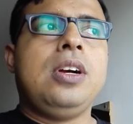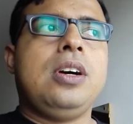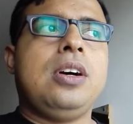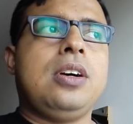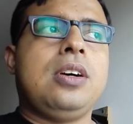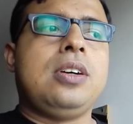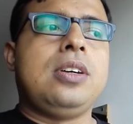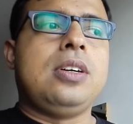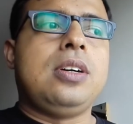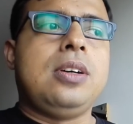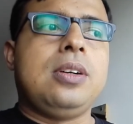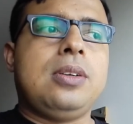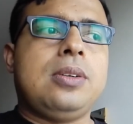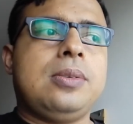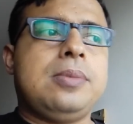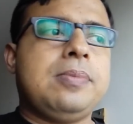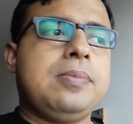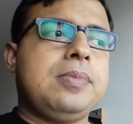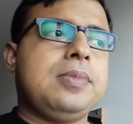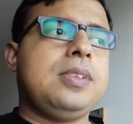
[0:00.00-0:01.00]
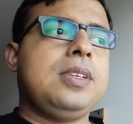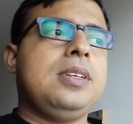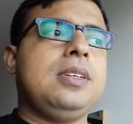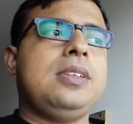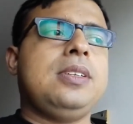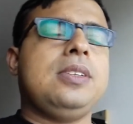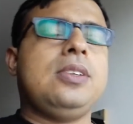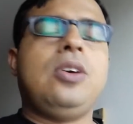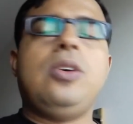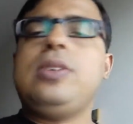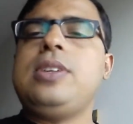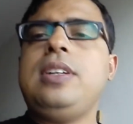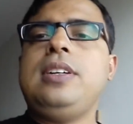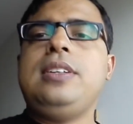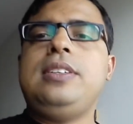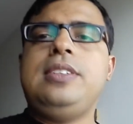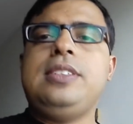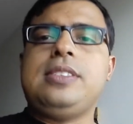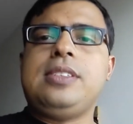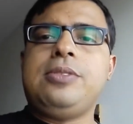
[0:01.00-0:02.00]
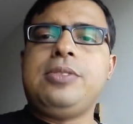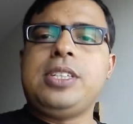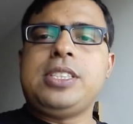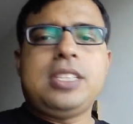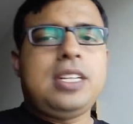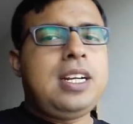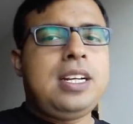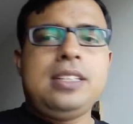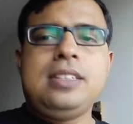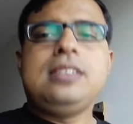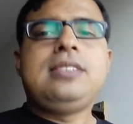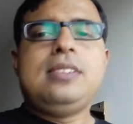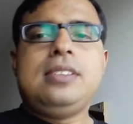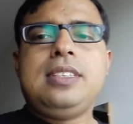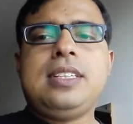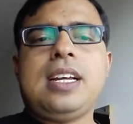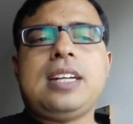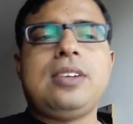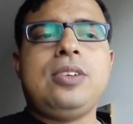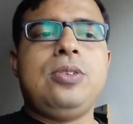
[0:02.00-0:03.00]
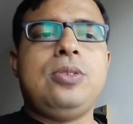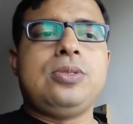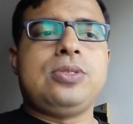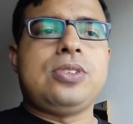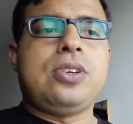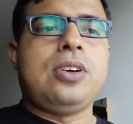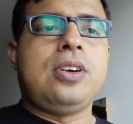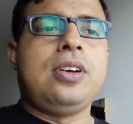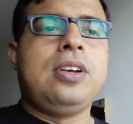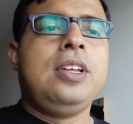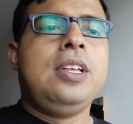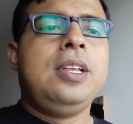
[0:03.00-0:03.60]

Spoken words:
hotel reservation, and that goes on.